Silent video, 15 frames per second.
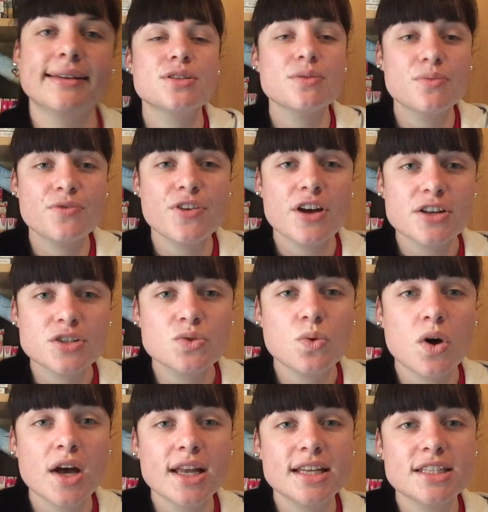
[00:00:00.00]
So the first
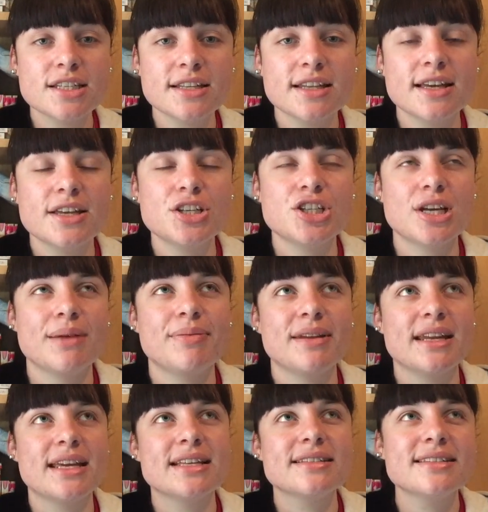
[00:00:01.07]
one, to learn
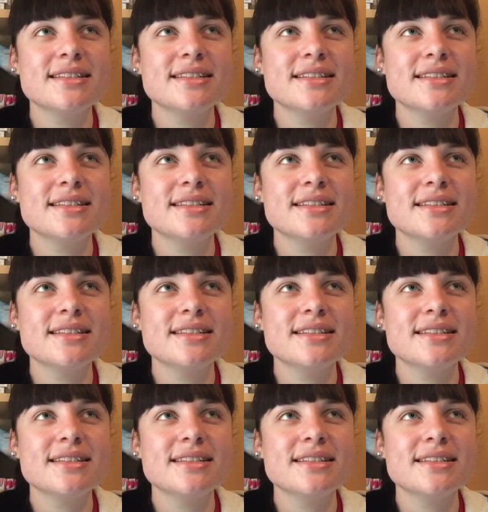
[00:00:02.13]
Japanese,